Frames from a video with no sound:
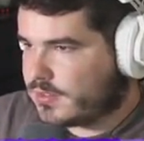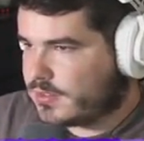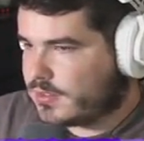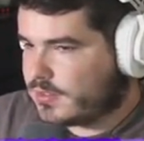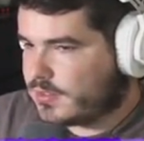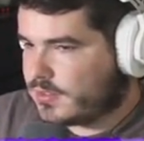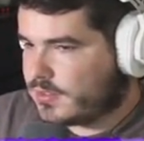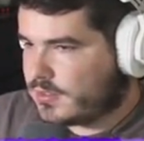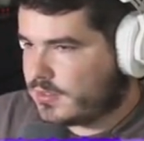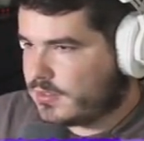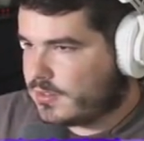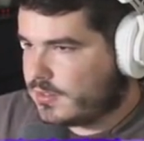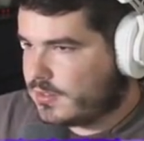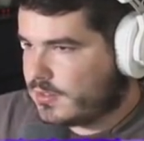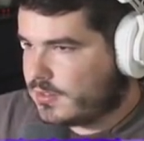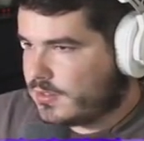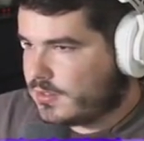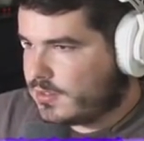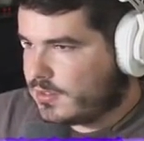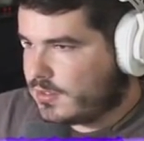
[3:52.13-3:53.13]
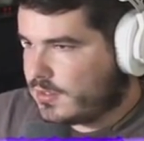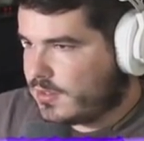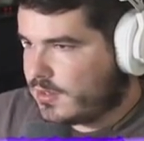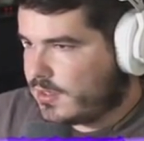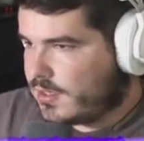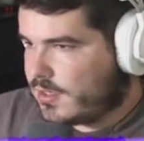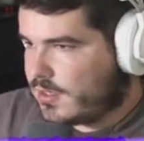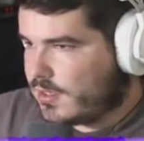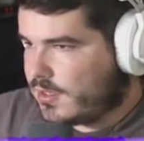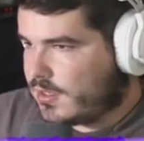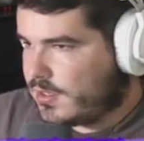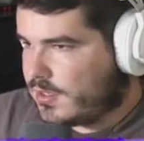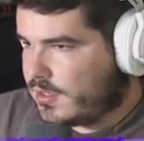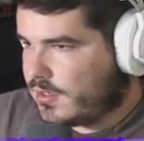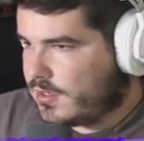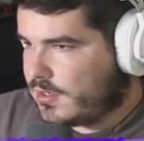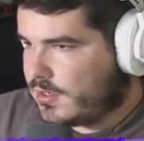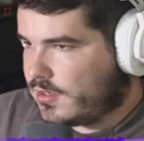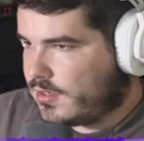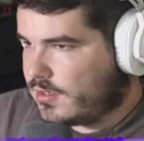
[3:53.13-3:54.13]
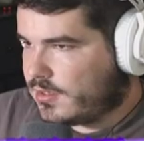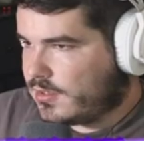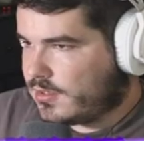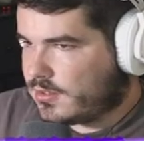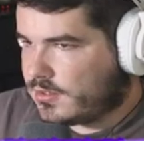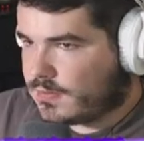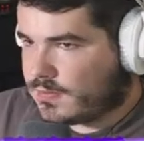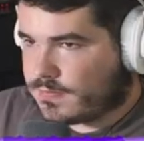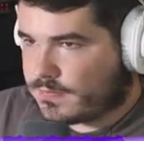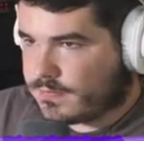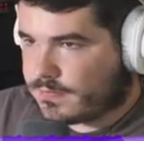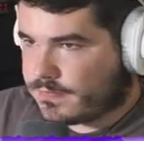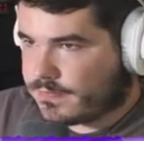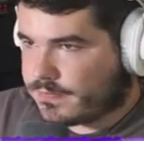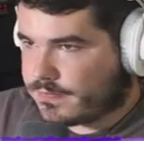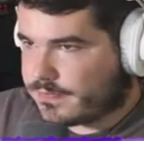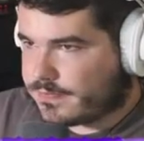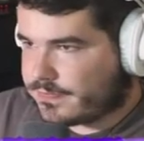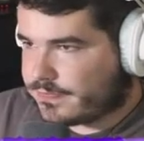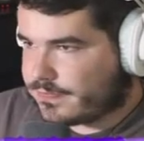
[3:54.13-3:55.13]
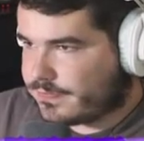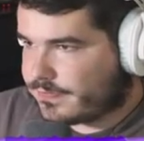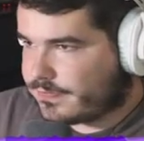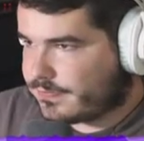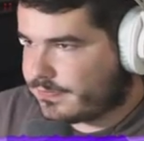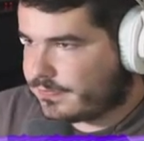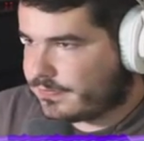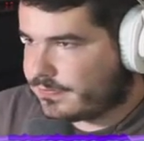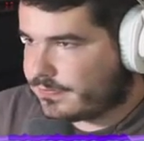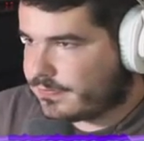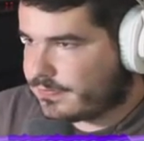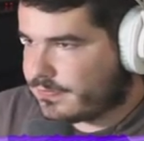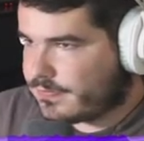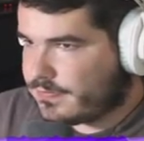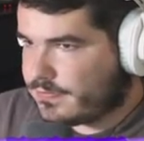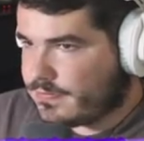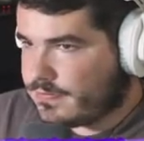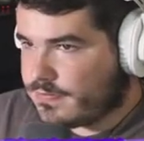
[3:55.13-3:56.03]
Nothing is said.